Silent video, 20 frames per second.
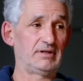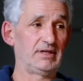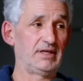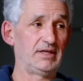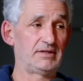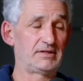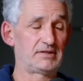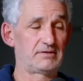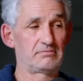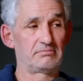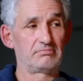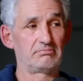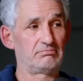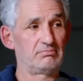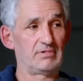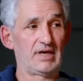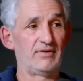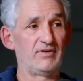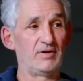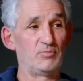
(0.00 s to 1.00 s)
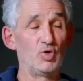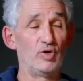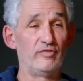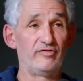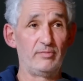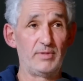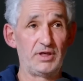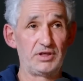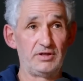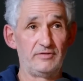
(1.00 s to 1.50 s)
It's having more
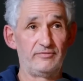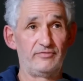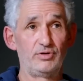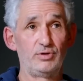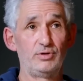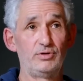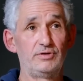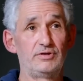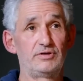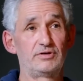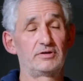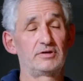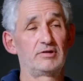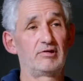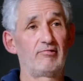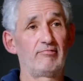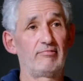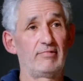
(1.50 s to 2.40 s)
fermented foods.